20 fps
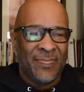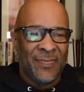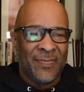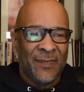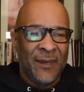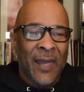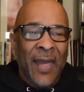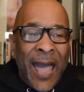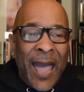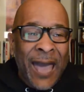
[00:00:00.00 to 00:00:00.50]

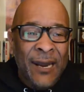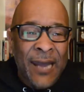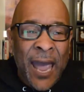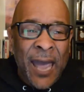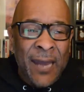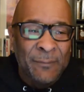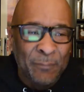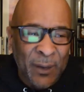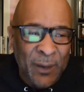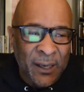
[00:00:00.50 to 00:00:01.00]

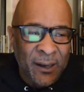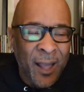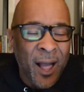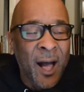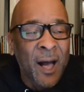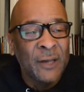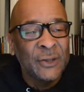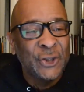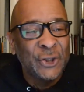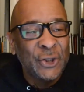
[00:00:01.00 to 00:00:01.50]
And
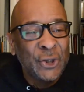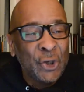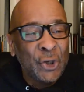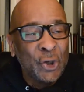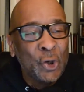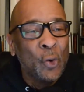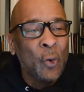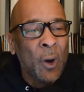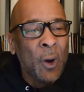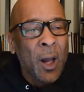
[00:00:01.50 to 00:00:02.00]
because
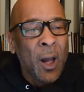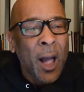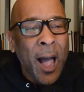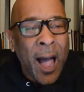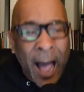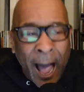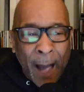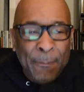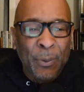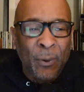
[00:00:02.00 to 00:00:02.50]
you
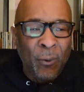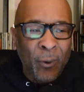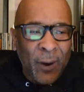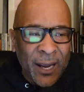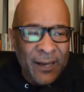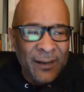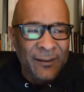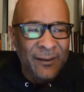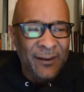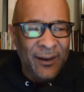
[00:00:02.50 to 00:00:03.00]

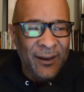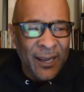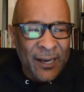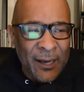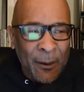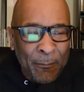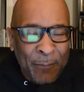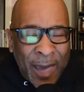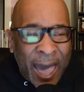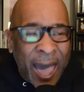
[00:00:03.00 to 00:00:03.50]
operate in a
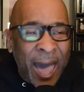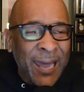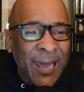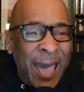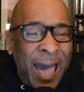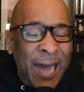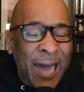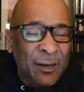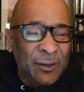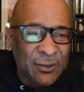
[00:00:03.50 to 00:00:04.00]
bad
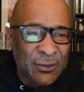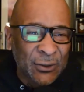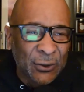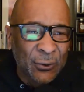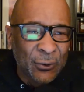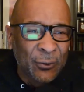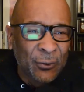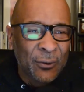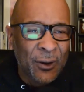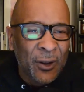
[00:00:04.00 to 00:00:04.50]

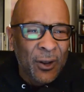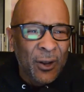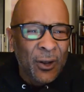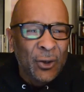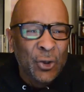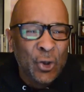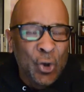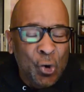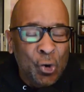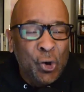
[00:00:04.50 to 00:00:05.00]
attitude,
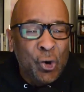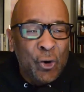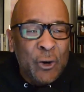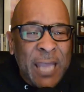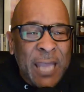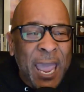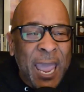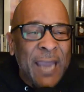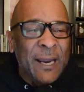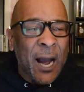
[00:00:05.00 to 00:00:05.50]
you
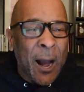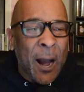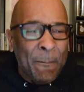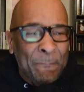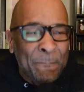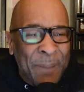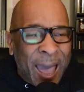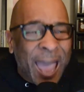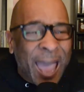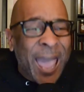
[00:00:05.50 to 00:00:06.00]
create a
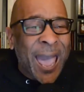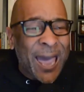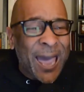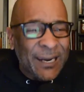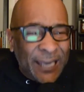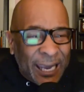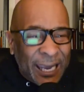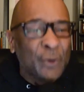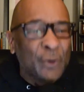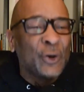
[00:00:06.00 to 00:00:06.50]
bad
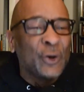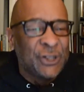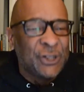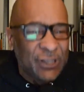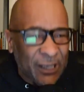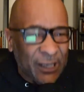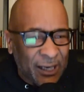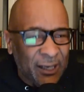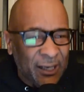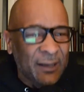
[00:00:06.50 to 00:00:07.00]

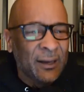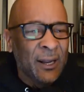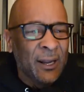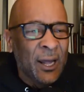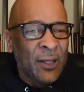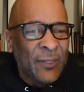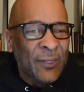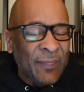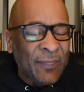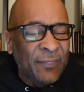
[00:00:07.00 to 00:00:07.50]
energy
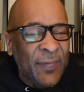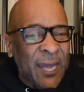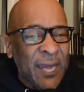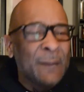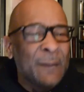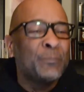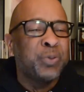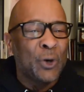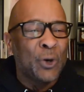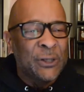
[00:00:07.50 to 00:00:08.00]
that then
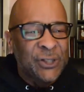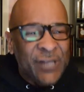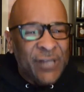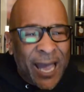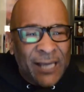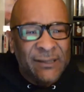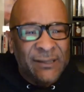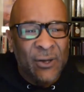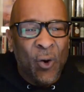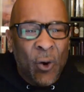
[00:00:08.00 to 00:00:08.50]

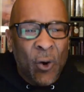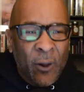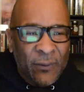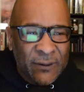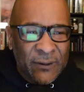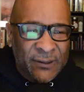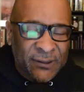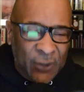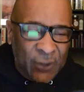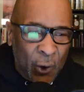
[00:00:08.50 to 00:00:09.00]
projects on the
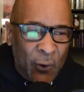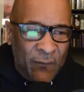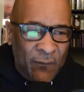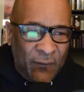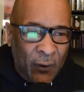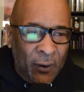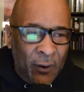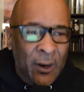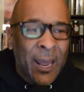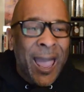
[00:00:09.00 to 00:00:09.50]

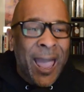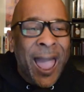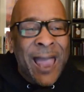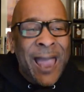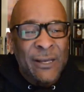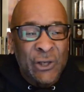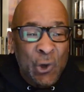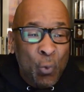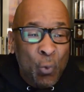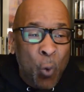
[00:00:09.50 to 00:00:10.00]
server, and
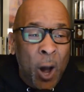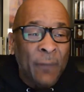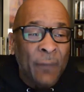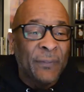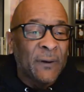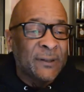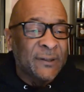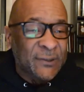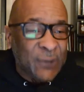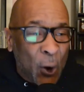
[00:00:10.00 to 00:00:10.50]
you want the
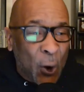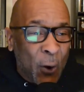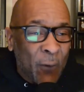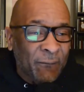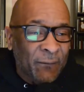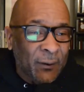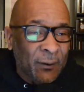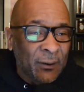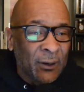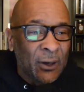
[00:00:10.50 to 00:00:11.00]

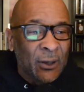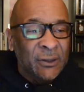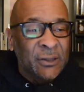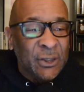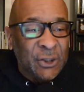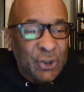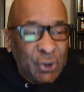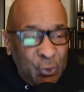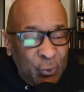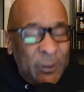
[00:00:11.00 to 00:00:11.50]
server to
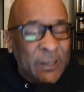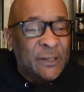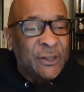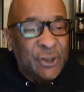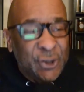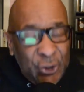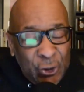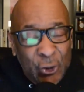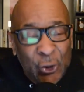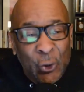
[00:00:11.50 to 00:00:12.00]
treat
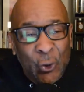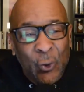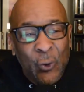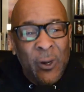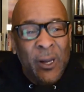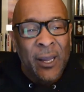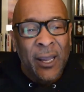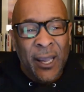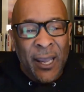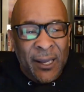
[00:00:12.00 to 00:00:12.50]
you
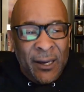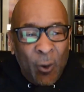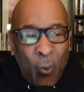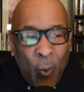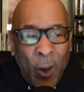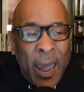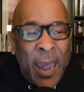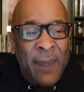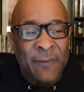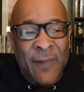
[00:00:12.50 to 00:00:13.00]
in a
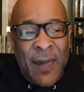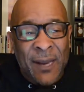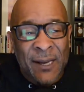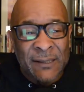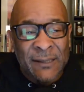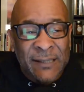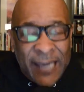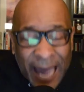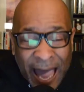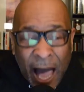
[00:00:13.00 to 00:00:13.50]
way that is
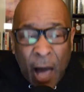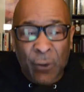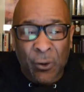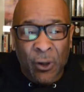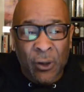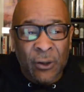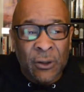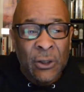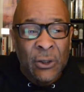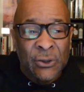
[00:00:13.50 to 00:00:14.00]

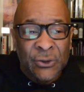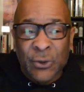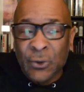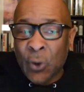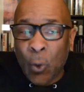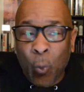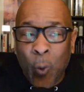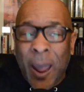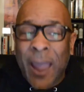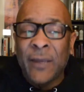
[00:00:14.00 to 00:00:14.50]
counter to the
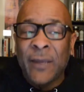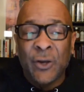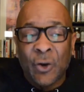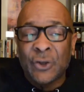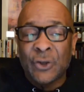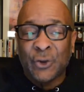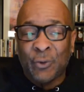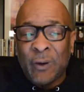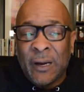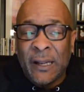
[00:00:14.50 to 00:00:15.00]
way you're
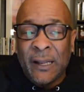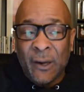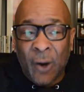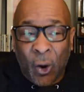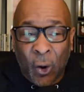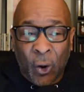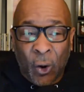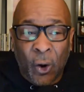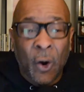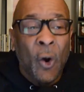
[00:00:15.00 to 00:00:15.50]
treating
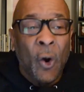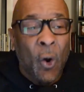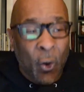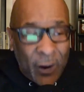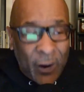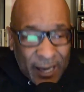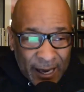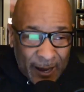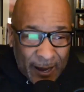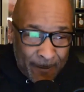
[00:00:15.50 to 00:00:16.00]
her or him.